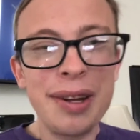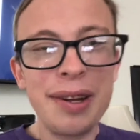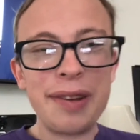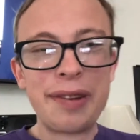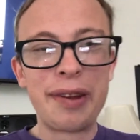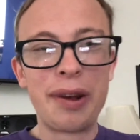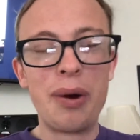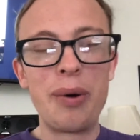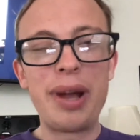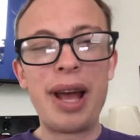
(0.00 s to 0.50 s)

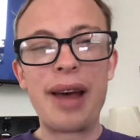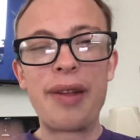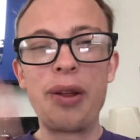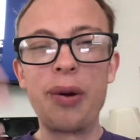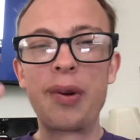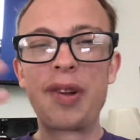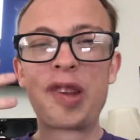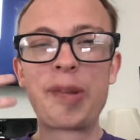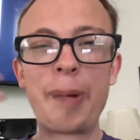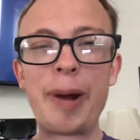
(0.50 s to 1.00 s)
So yeah,
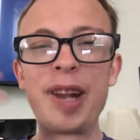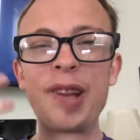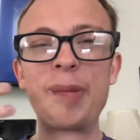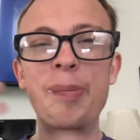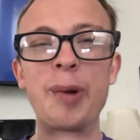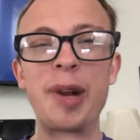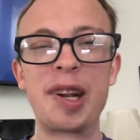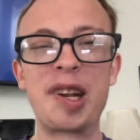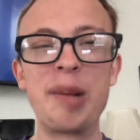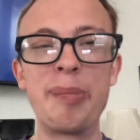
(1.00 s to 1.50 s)
though despite its
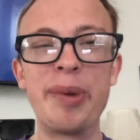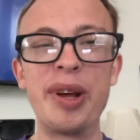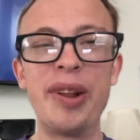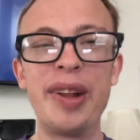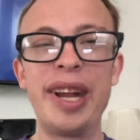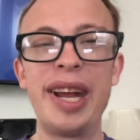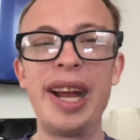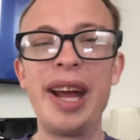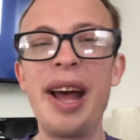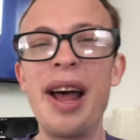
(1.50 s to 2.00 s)

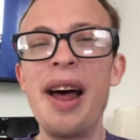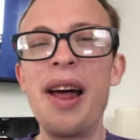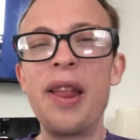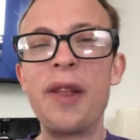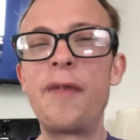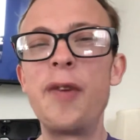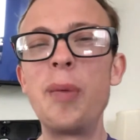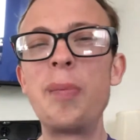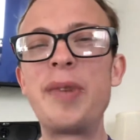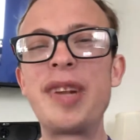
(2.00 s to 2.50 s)
predictability,
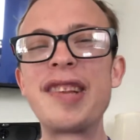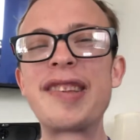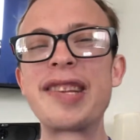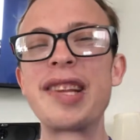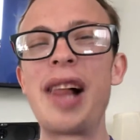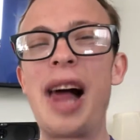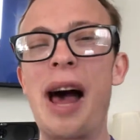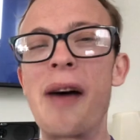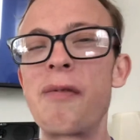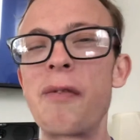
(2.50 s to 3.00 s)
the film did
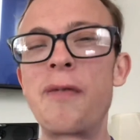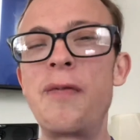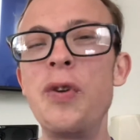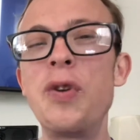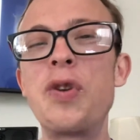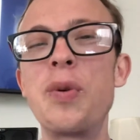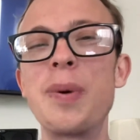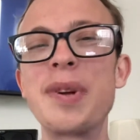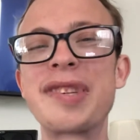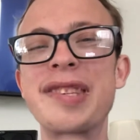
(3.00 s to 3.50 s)
still have a
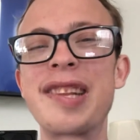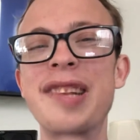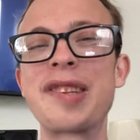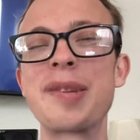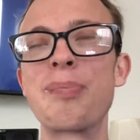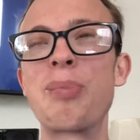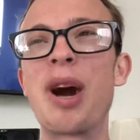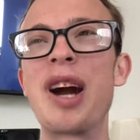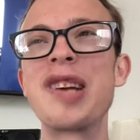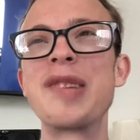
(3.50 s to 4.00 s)
few twists that
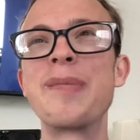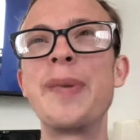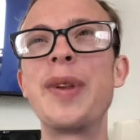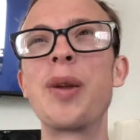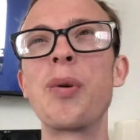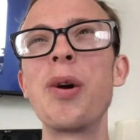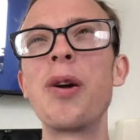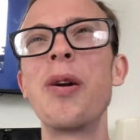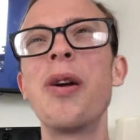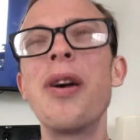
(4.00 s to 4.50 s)
surprised me.
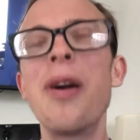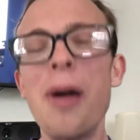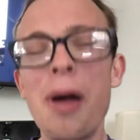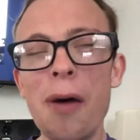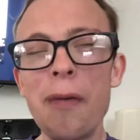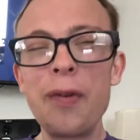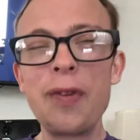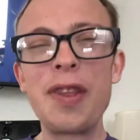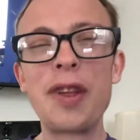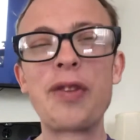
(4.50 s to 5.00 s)
There were
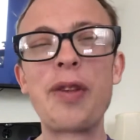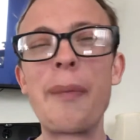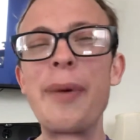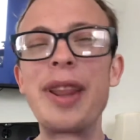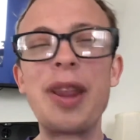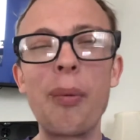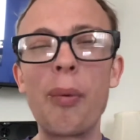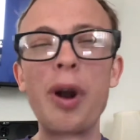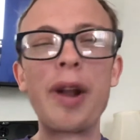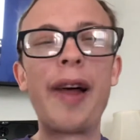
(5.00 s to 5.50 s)
a few things, I
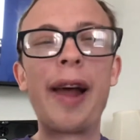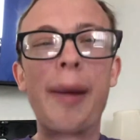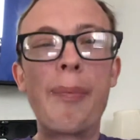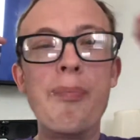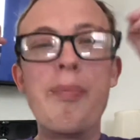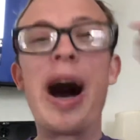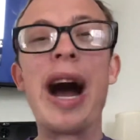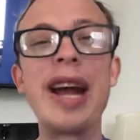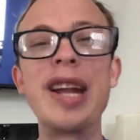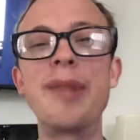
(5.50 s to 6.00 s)
mean, they weren't
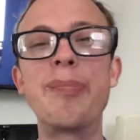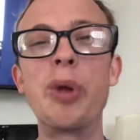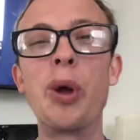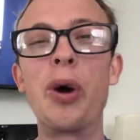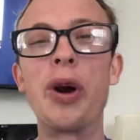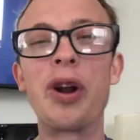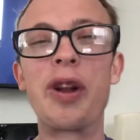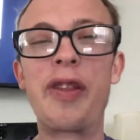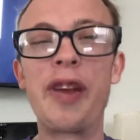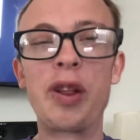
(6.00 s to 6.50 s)
like
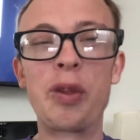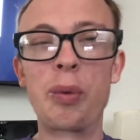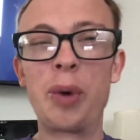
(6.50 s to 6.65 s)
mind-blowing or anything.